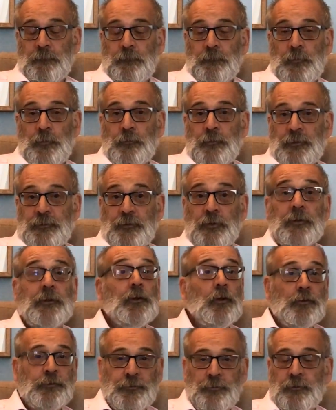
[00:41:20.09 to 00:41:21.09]
movement in Turkey
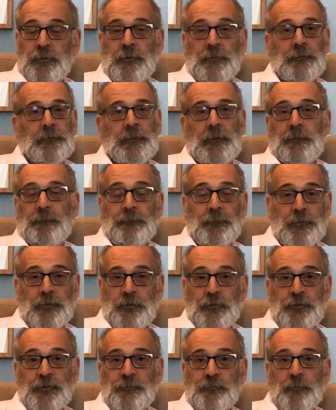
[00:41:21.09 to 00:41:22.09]
and also kind of the
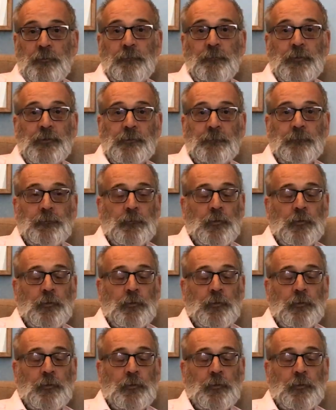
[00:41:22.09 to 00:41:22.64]
Kurdish movement